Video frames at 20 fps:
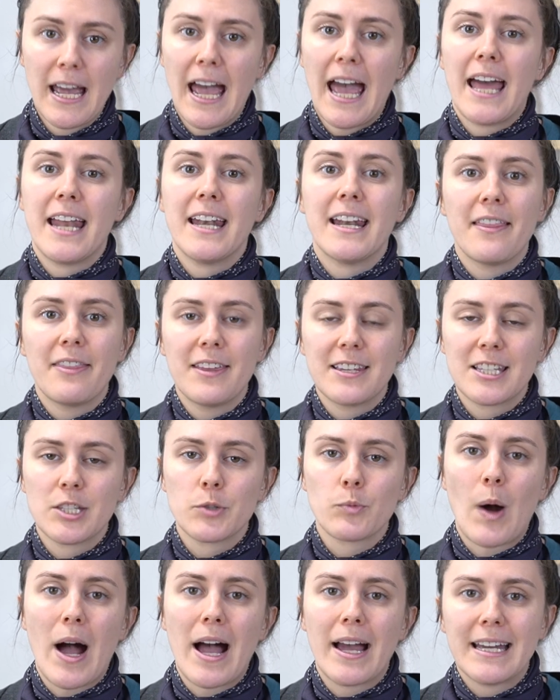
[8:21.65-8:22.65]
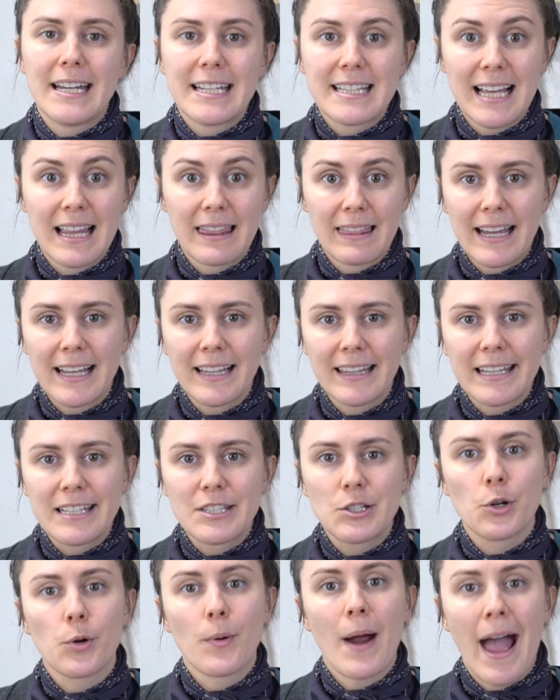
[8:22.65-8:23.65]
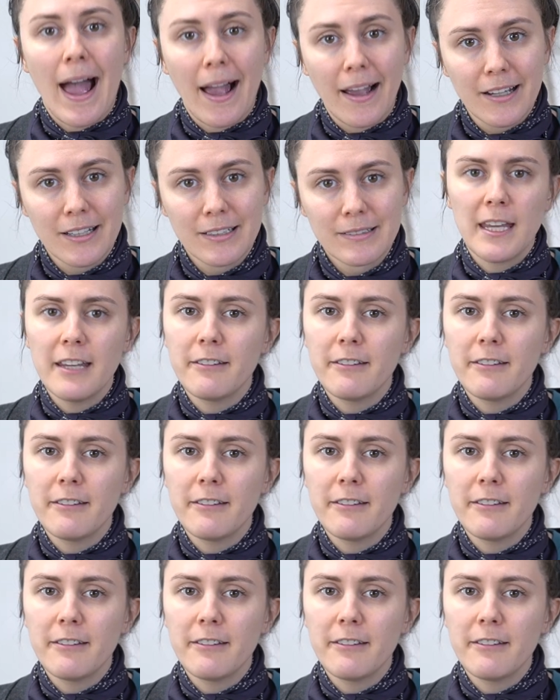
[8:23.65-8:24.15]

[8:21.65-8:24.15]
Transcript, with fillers: And this is why it's likely to crack.